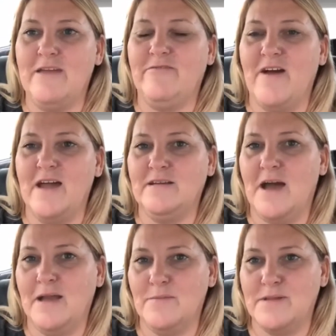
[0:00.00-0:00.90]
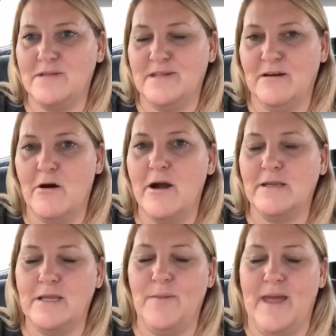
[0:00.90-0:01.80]
and find items to sell
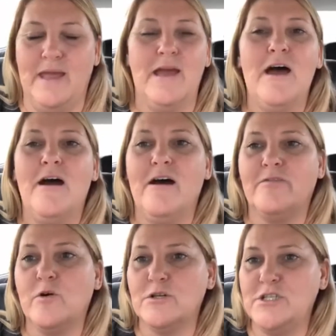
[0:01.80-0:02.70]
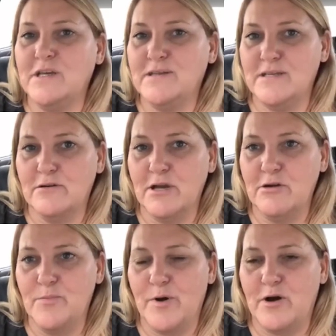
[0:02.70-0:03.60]
on eBay. Of course, you can still
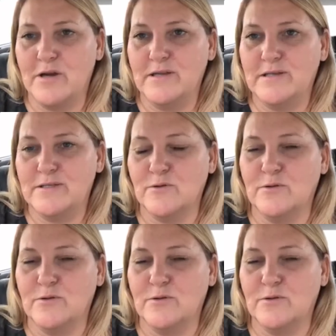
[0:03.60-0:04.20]
go to pawn,